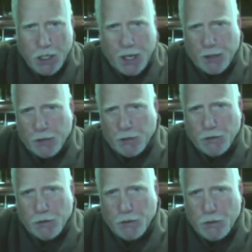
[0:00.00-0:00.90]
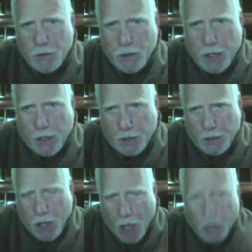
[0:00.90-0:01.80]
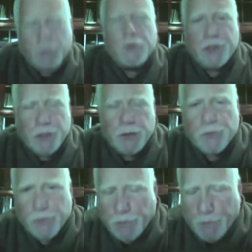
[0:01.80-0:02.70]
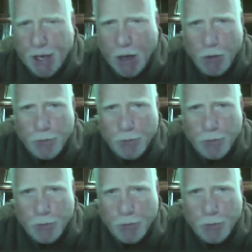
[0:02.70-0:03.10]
And 100 years from now,